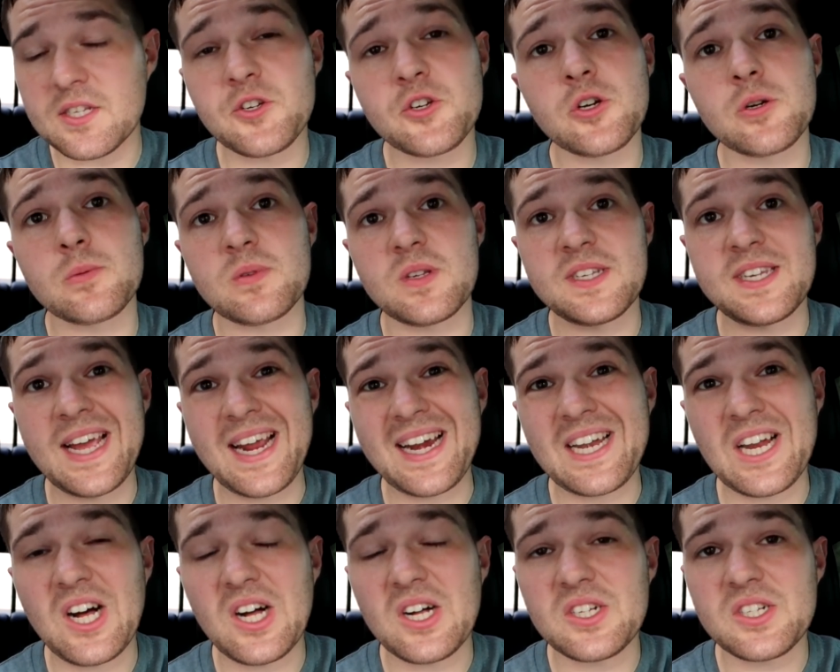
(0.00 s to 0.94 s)
in terms of
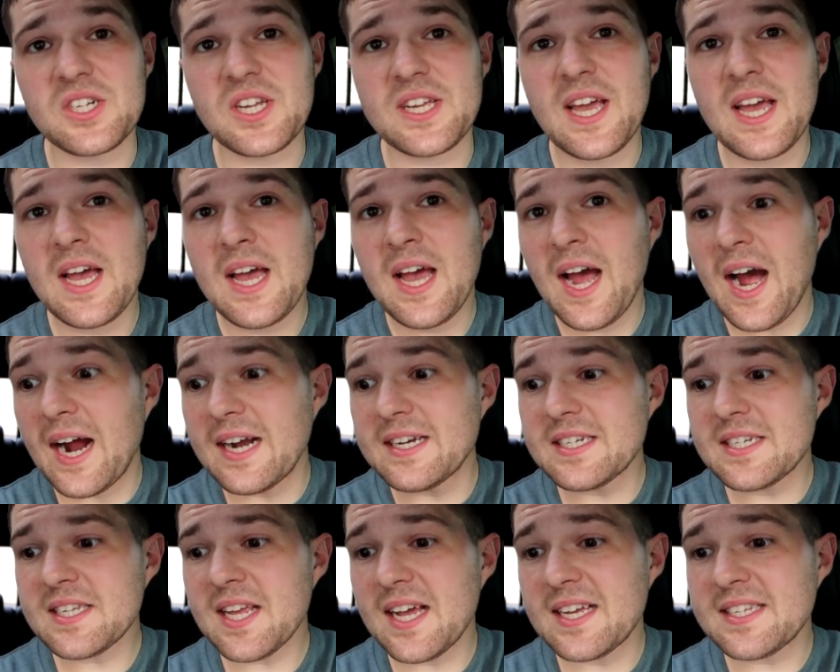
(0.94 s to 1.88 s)
technology, I
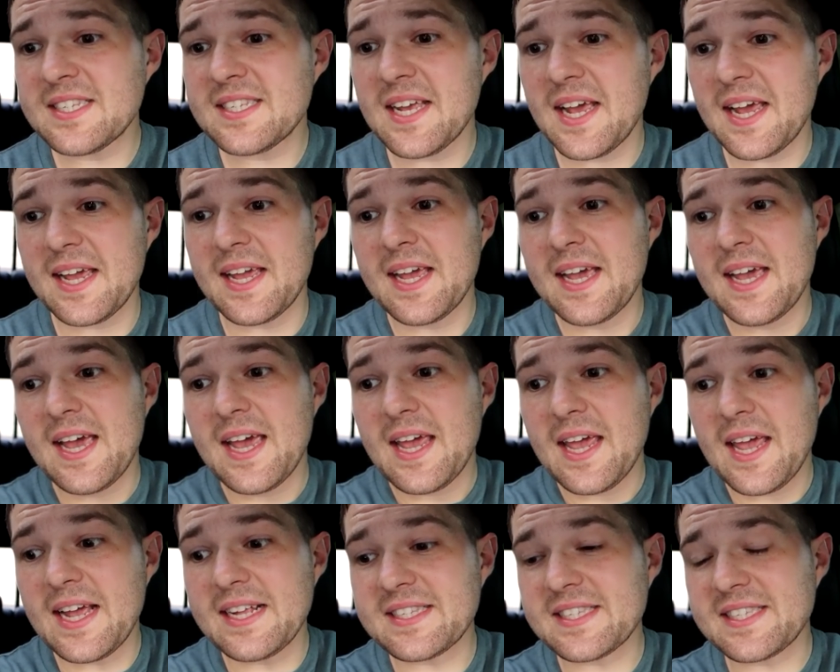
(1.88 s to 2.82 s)
just gotta say,
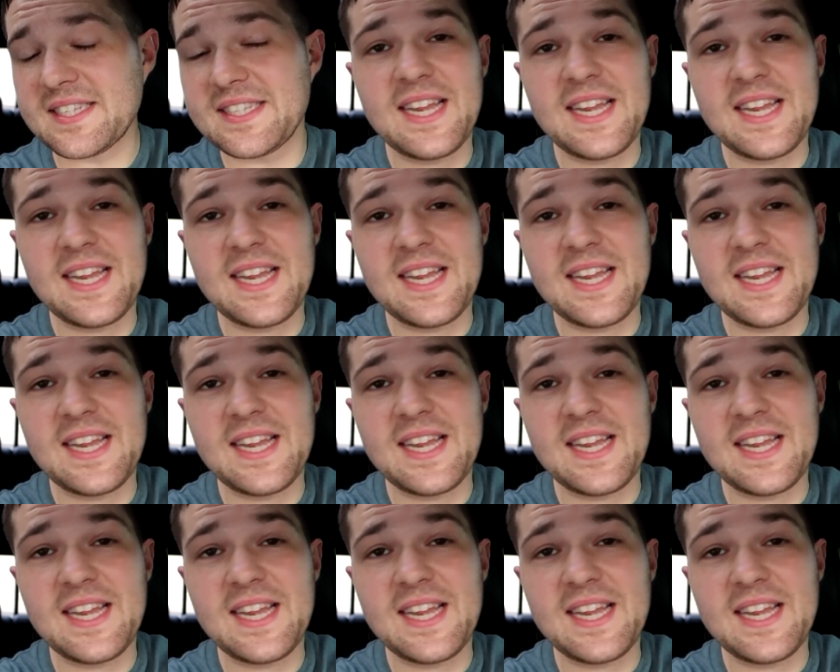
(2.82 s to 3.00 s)
it's